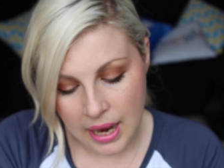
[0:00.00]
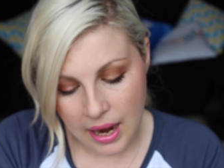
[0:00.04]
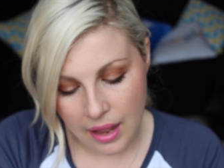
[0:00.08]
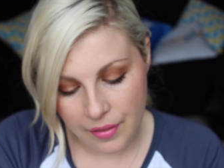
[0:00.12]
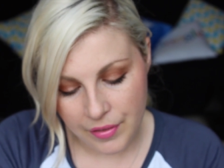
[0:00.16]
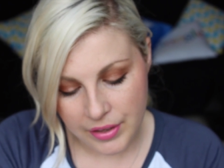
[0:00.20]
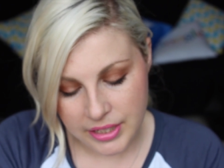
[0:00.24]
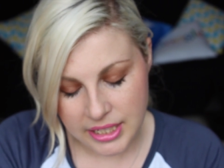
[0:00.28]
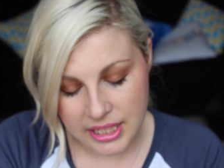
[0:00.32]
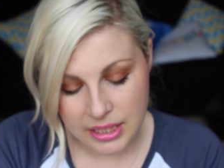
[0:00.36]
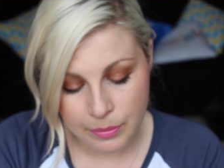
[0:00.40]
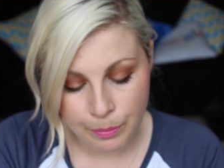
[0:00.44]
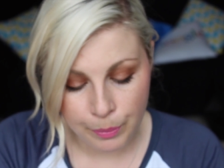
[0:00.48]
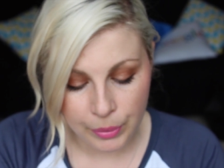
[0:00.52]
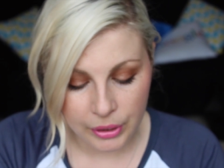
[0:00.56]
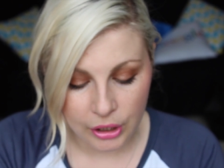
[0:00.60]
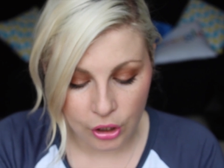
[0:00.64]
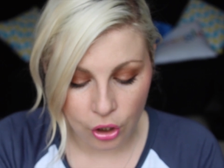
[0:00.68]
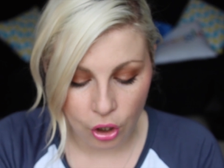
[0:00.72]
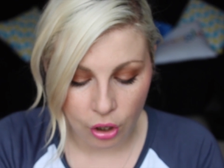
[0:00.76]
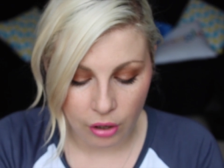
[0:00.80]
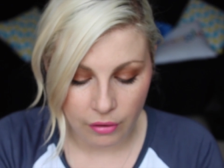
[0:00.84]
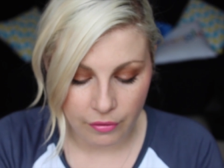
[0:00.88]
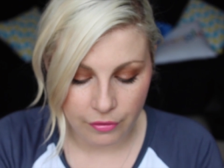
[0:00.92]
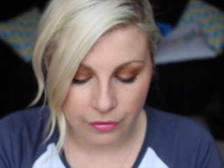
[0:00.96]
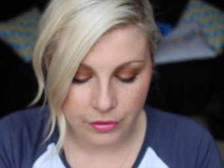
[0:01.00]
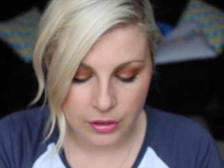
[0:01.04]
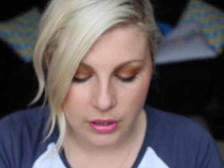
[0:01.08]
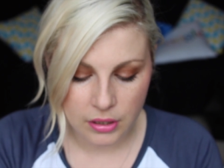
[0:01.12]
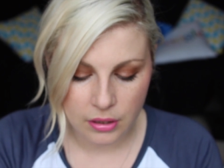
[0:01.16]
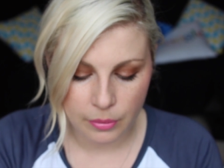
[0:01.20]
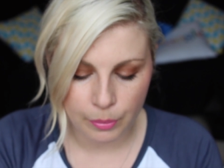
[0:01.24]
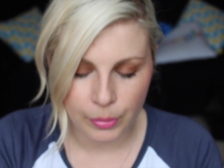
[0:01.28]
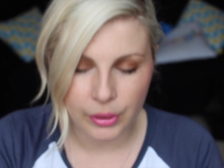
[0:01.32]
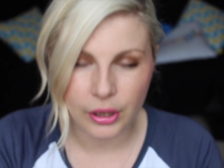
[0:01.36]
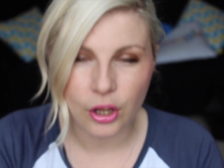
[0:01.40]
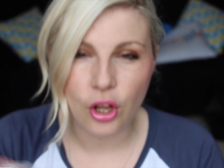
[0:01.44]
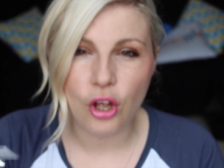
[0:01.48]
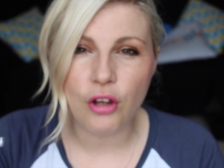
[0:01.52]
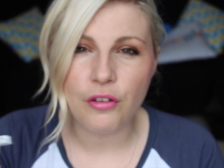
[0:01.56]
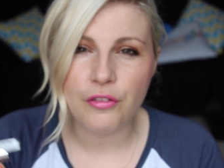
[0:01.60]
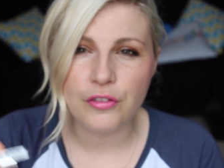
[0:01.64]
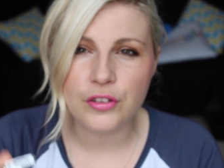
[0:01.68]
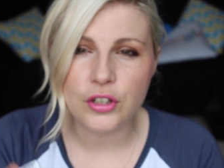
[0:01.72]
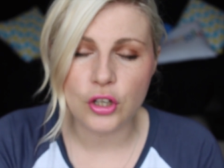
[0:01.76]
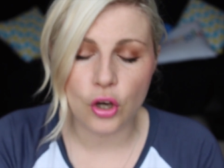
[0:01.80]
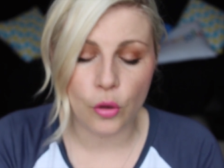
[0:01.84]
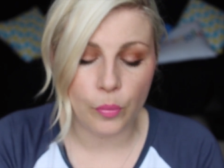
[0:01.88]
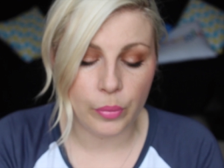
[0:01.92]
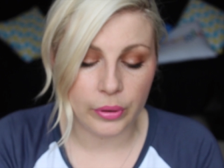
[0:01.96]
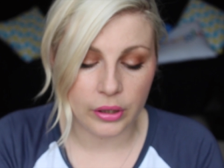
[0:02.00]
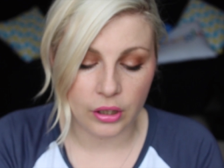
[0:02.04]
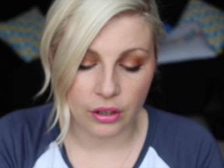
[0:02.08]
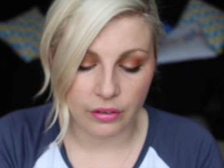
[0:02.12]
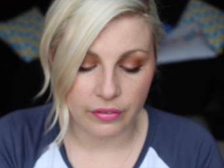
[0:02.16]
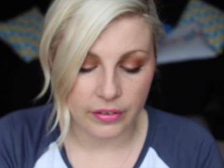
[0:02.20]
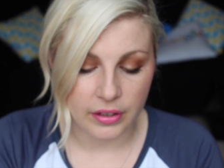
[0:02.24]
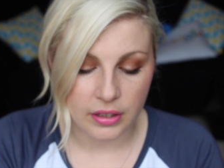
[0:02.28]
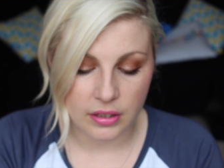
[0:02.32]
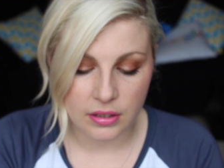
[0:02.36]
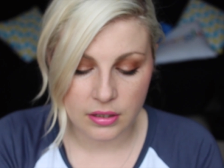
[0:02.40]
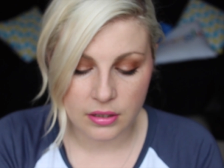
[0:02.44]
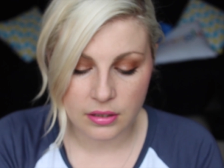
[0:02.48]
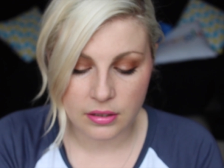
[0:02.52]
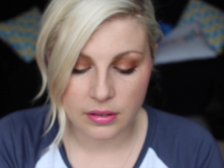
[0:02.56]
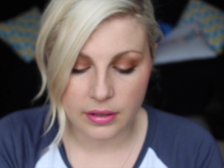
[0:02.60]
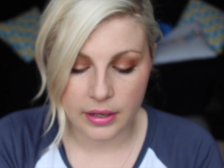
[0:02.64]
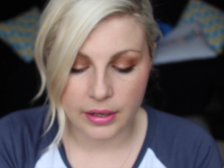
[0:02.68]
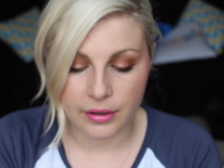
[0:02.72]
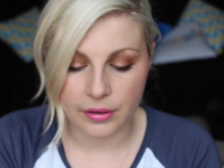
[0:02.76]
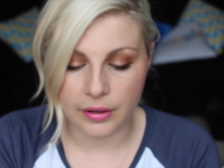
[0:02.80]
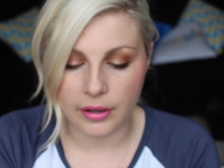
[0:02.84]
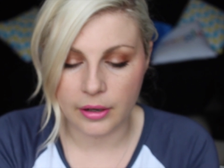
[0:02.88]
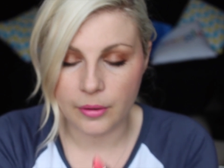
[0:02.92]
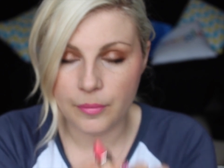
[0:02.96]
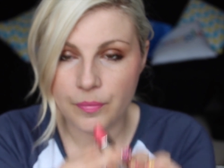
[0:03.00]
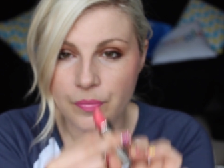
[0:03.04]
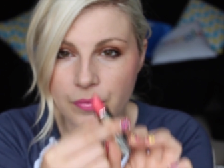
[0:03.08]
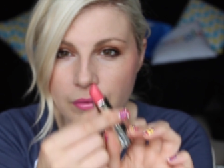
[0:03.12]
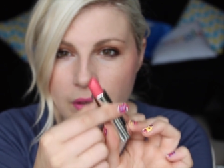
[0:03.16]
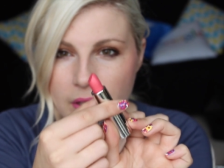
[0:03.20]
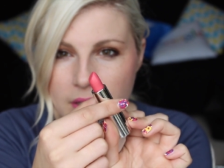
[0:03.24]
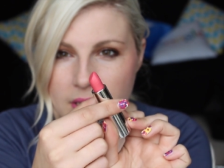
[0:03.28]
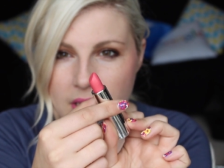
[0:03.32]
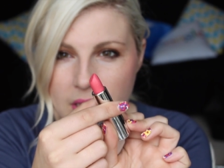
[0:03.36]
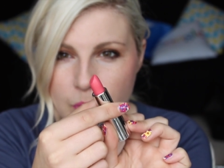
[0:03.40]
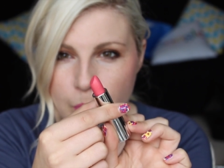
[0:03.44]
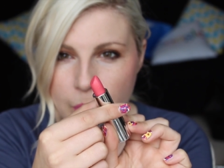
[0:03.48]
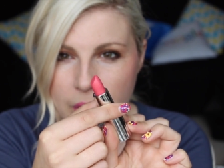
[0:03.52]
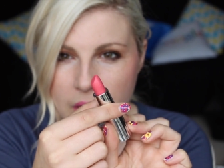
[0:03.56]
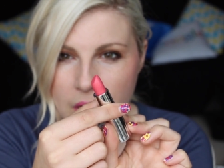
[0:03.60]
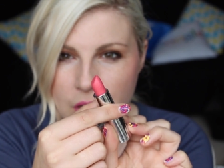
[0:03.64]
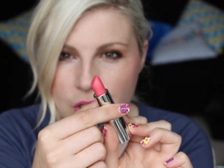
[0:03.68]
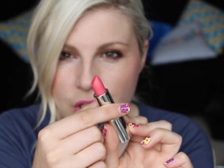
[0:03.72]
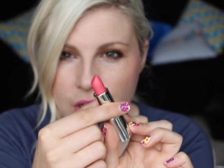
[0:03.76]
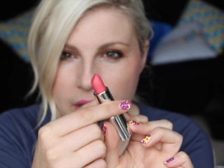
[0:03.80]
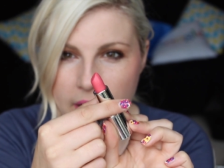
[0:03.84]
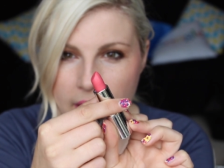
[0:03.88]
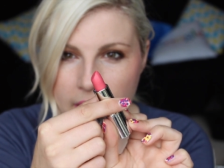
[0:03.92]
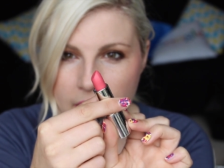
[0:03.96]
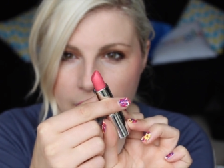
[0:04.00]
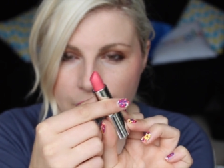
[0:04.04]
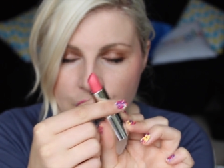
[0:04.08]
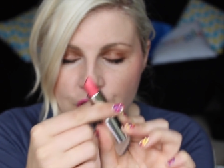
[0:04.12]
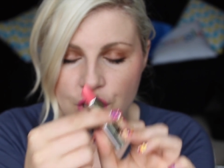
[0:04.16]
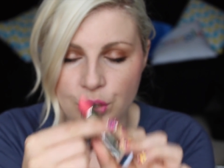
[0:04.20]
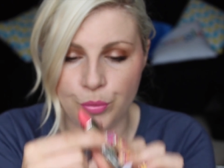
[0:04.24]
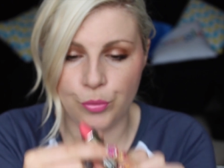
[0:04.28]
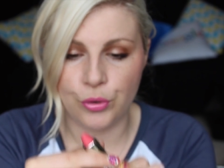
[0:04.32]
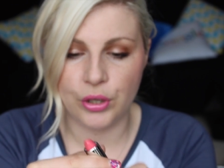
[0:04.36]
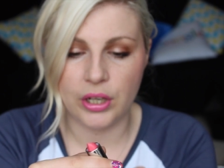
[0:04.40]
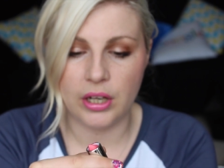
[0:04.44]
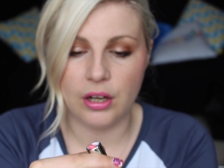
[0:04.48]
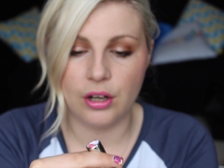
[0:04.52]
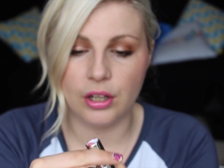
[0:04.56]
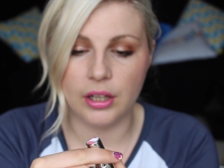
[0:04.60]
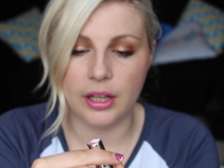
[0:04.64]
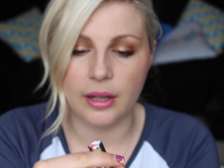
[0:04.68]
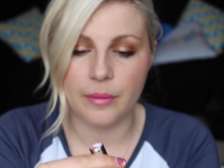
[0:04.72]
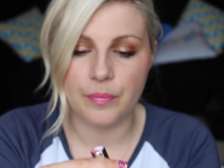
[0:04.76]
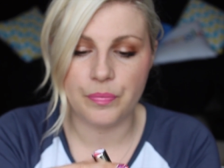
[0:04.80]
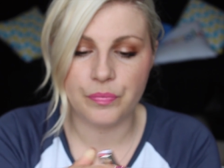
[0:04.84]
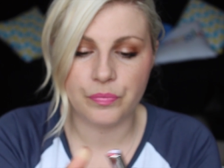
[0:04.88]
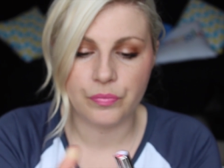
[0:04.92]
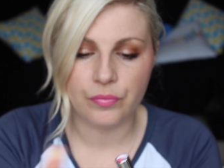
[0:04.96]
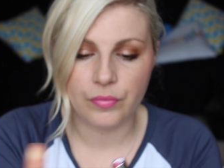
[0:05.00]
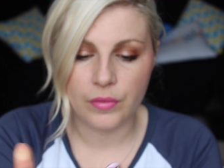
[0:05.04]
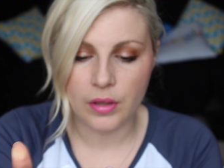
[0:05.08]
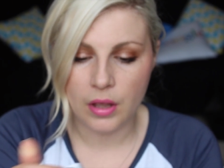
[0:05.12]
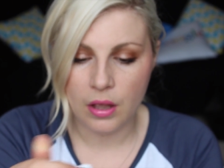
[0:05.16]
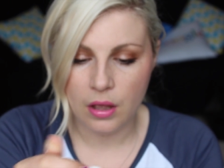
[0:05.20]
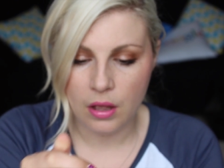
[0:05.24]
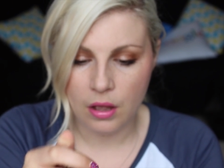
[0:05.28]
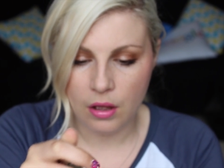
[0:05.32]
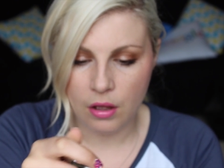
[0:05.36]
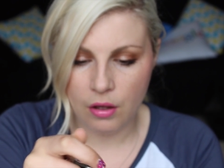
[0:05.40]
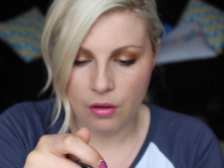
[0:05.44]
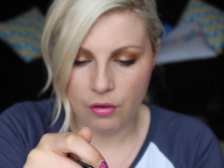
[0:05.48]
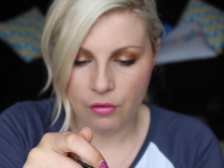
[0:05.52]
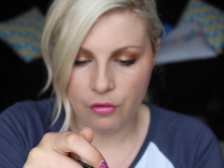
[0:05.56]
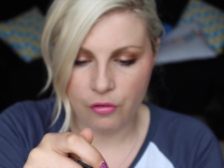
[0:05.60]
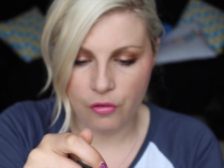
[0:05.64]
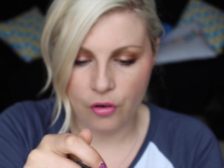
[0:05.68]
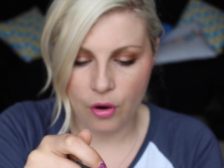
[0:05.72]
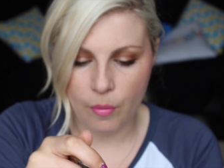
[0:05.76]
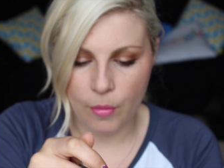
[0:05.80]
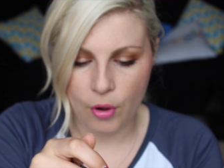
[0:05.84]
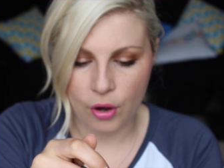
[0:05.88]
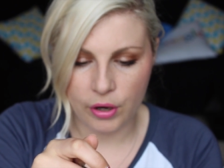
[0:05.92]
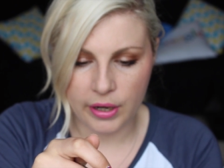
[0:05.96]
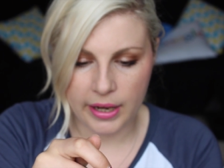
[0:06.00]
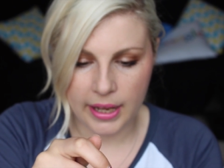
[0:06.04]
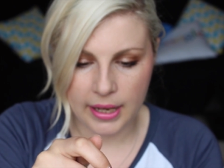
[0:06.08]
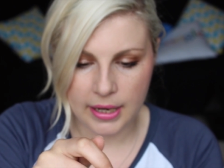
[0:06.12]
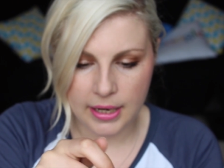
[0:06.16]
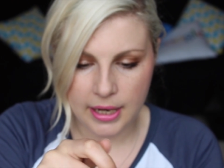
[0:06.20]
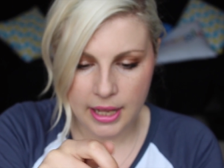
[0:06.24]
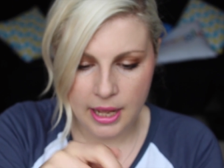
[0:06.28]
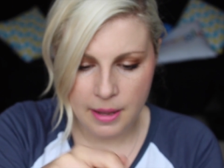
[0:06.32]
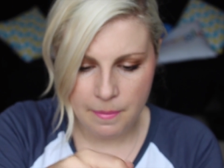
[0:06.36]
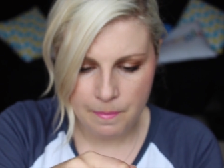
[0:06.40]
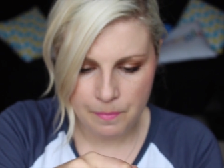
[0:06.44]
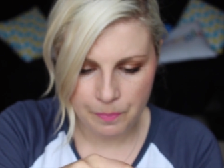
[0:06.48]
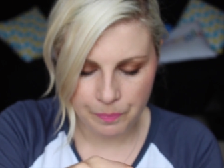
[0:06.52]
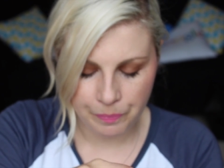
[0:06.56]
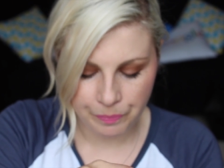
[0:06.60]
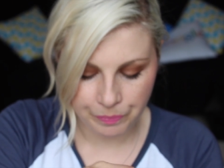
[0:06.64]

And this is Beloved. Beloved or Beloved? I don't know. It's this peachy kind of shimmery colour from Hard Candy.